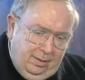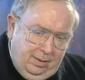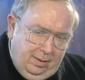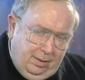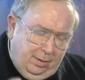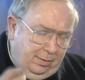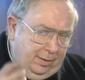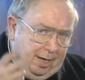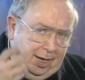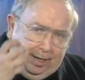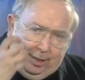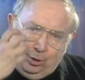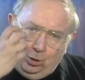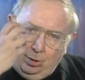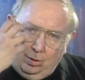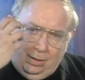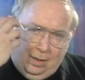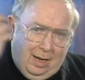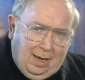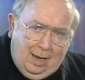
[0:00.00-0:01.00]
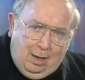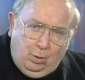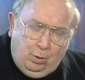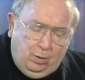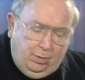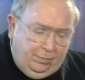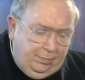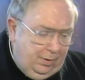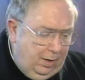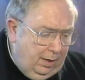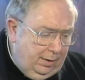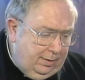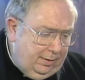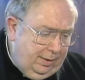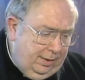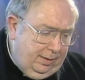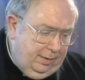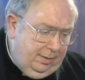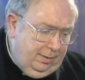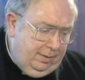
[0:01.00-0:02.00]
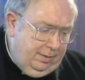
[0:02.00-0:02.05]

Creation out of nothing.